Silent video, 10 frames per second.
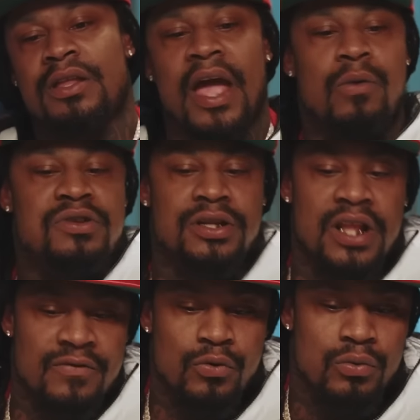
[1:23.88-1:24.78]
that was a
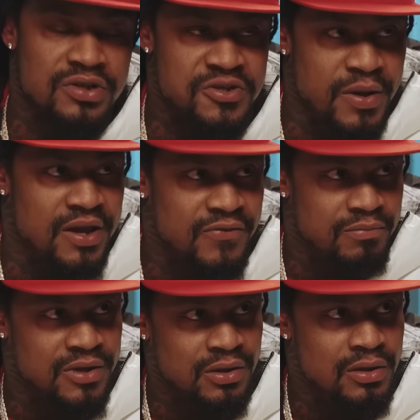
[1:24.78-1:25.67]
level of respect for
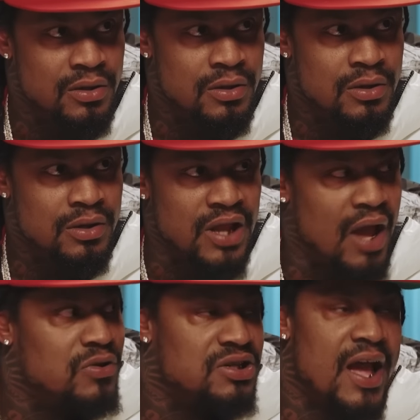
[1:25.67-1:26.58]
me.
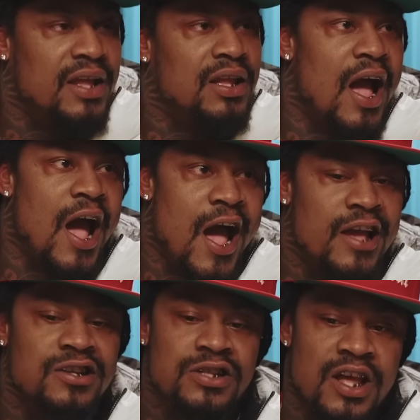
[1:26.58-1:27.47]
that was like the
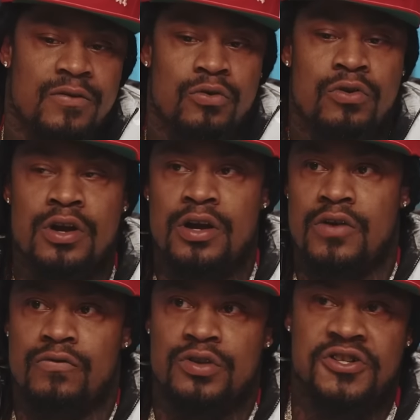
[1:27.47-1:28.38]
highest level
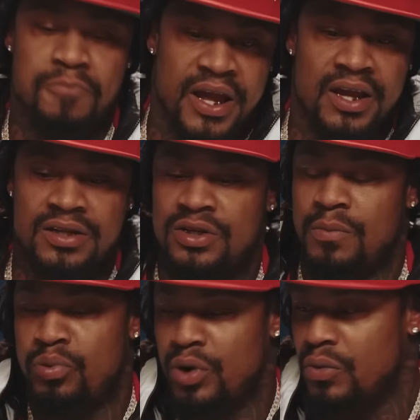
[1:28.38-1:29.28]
of respect to the
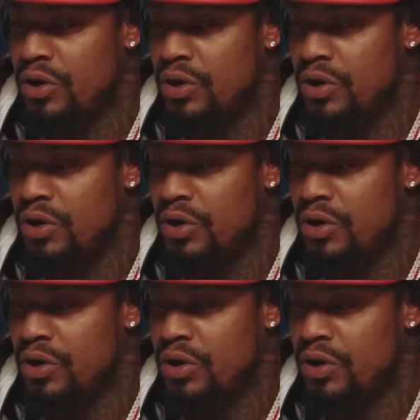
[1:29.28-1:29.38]
point